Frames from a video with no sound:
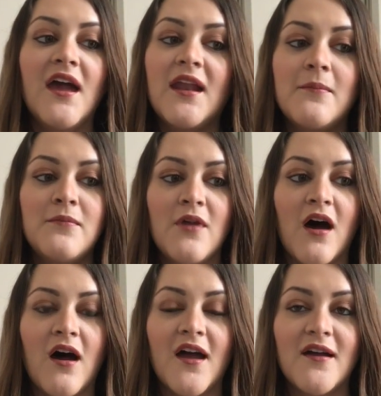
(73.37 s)
And I'm
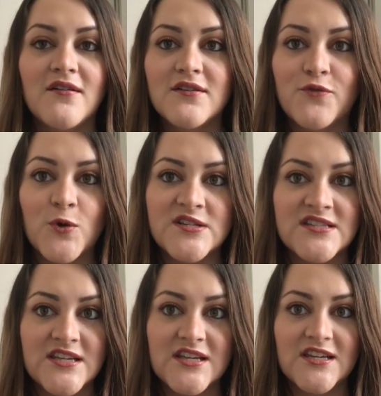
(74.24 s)
not
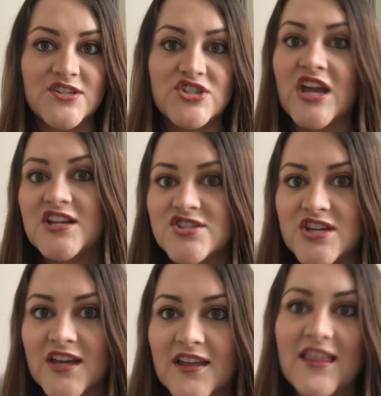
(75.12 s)
foreseeing
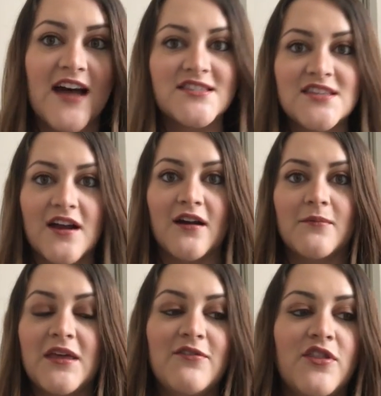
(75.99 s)
changing that
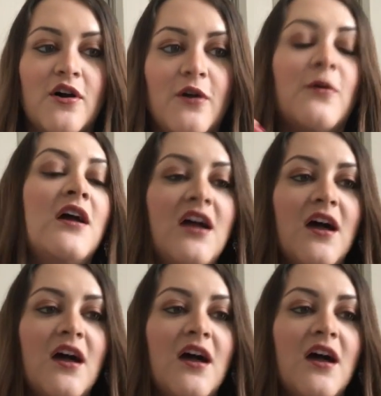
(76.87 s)
serum, even though I'm